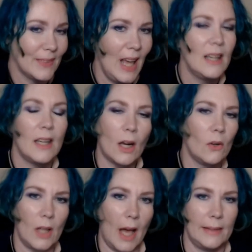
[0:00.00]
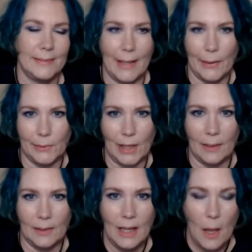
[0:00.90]
not a whole lot,
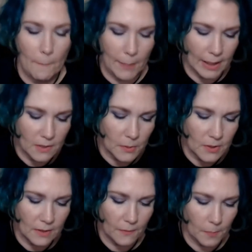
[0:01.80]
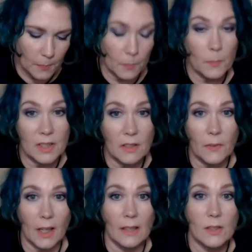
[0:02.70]
but it's
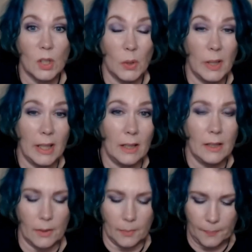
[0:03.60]
Pacifica, so it, you know.